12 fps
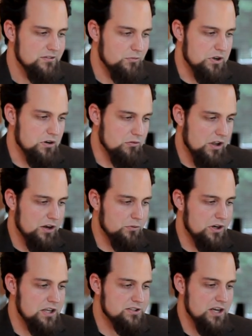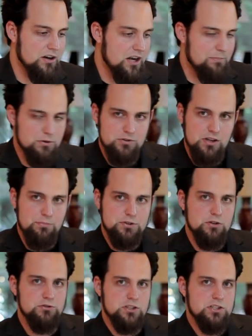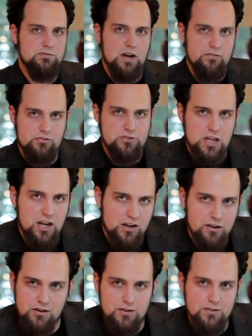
We don't like what he yeah, said well, on epi- episode even, 65 of the Tek.